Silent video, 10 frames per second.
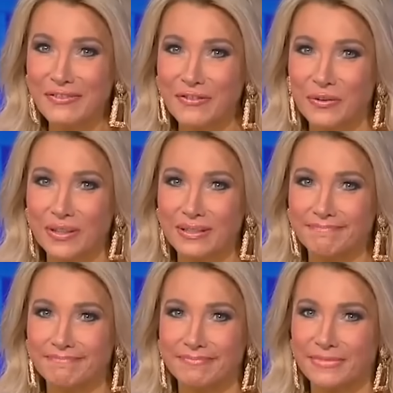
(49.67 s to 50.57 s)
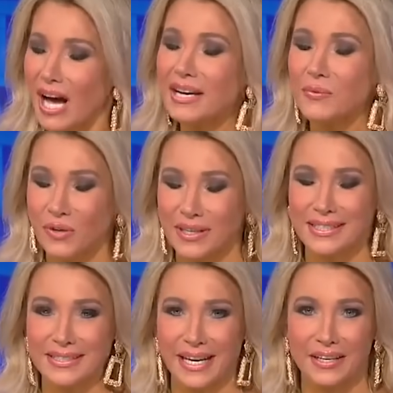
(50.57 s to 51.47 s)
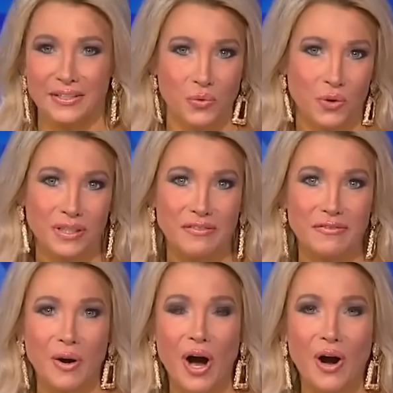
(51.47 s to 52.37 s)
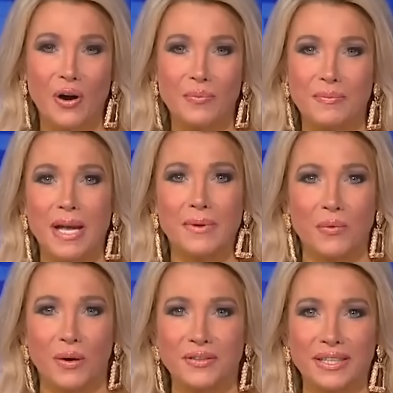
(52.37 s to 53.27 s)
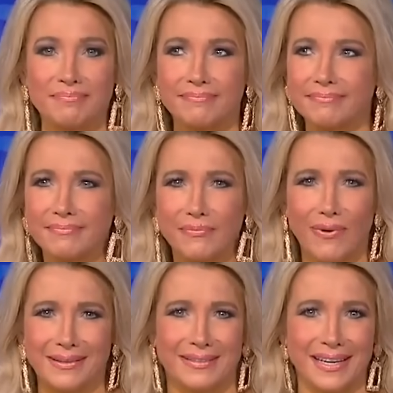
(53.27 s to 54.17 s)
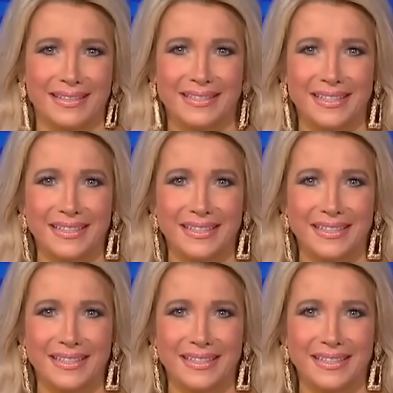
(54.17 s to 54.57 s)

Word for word: If you're not at work today or you're working from home, you may be wondering, what day is